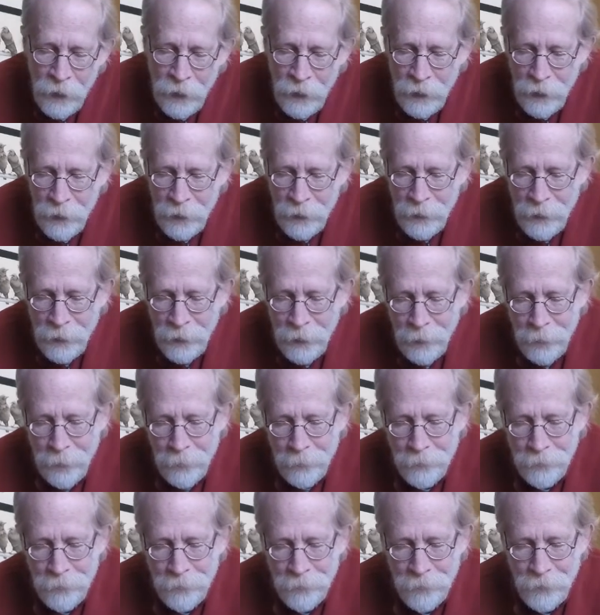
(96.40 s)

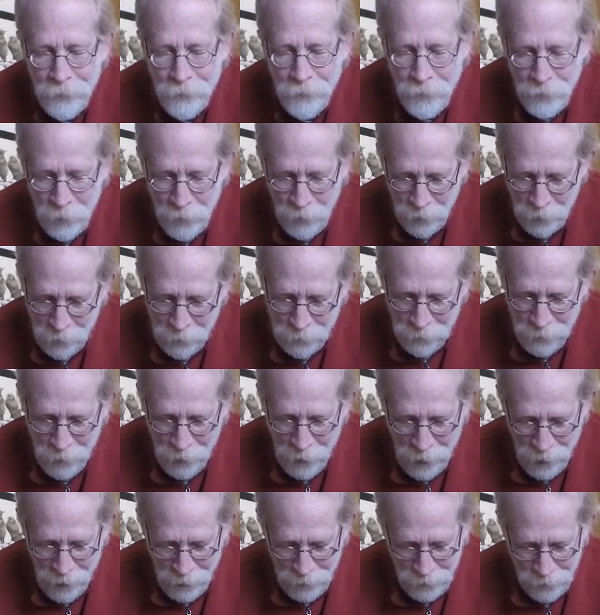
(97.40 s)
um,
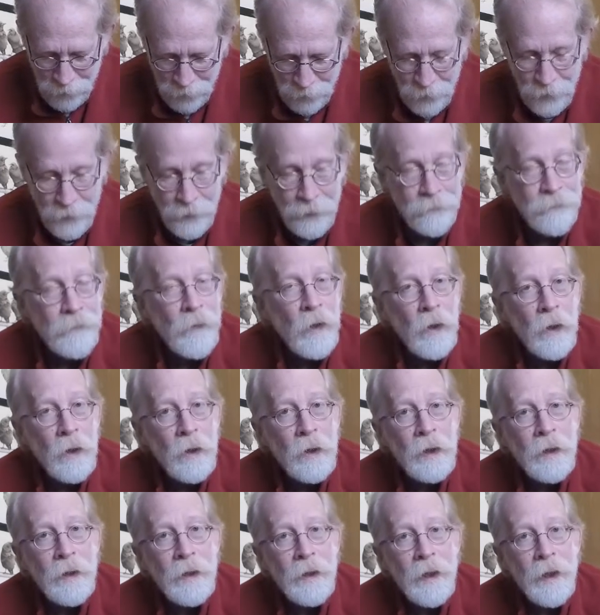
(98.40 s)
back in the
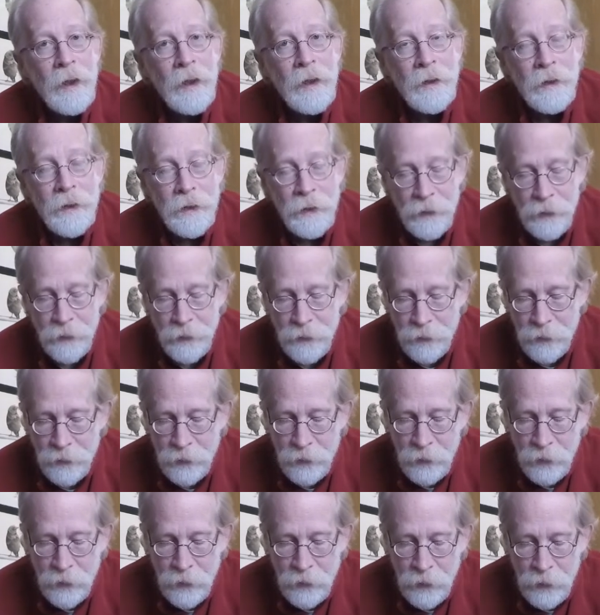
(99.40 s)
early 90s.
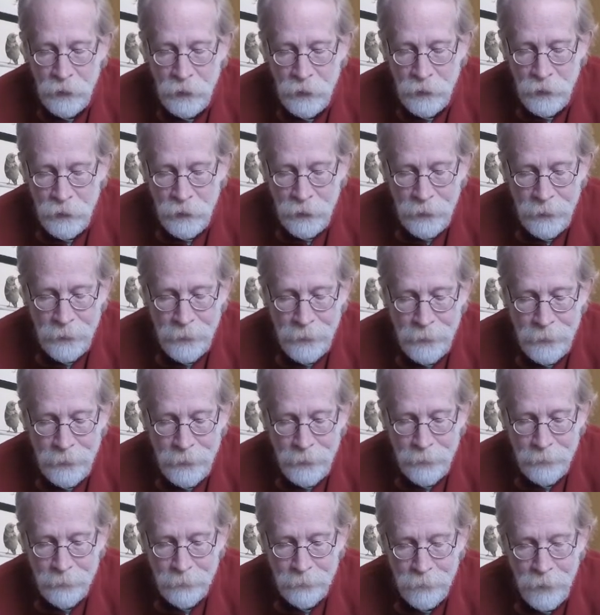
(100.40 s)

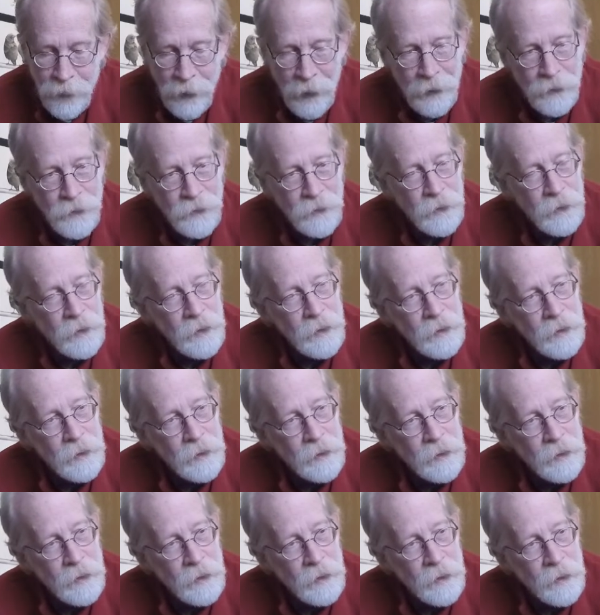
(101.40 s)
Um, actually,
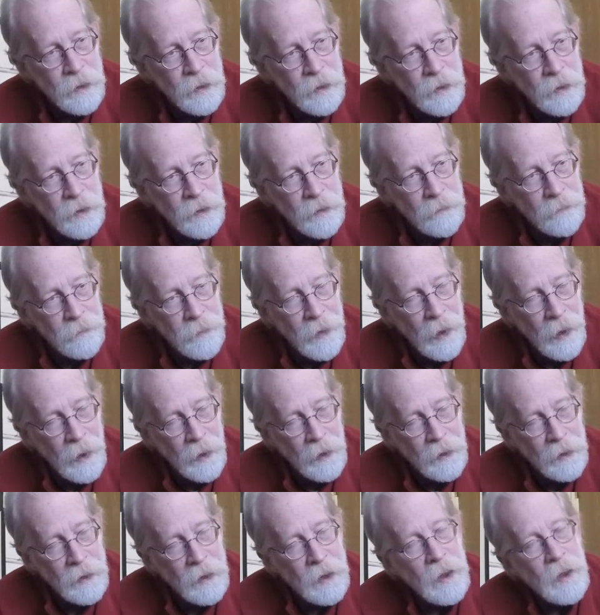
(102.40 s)

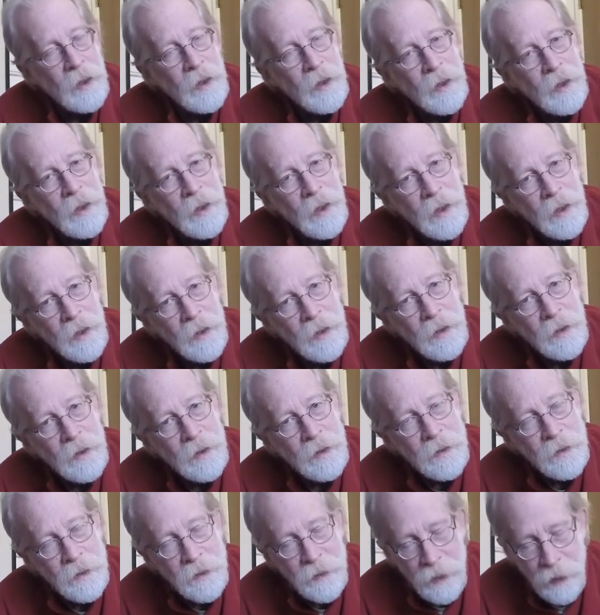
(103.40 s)
back in the late
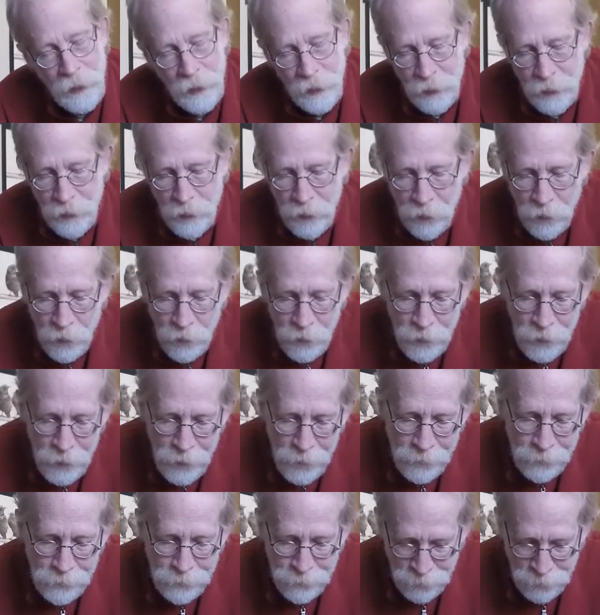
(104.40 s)
80s, I inherited it.